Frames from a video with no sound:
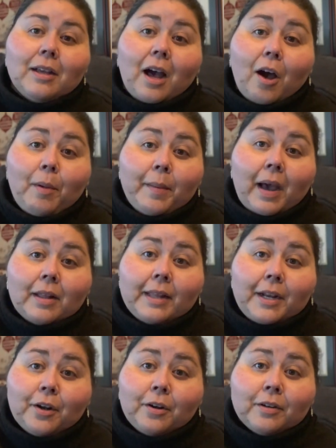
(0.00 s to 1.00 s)
I'll be back
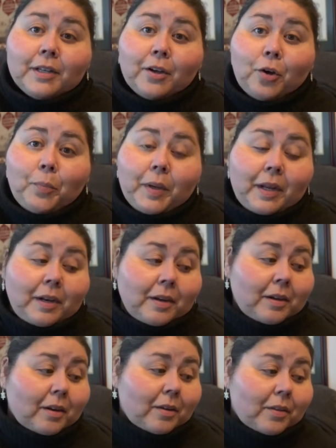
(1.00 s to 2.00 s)
later to
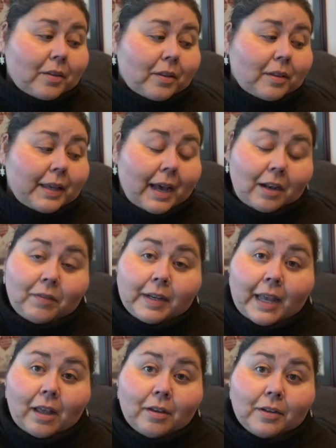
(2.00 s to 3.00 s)
open the
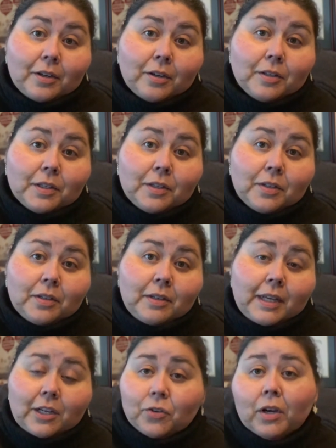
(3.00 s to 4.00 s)
advent calendars and
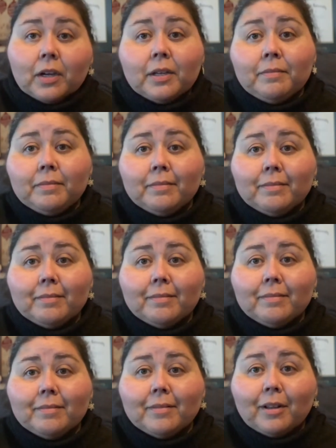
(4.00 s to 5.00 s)
get drunk
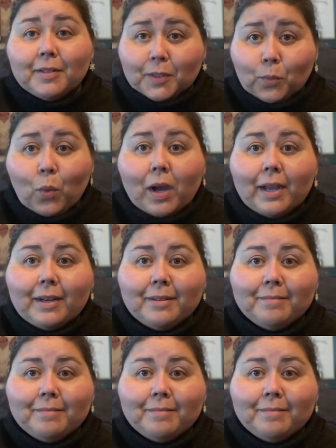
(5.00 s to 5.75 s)
on some wine.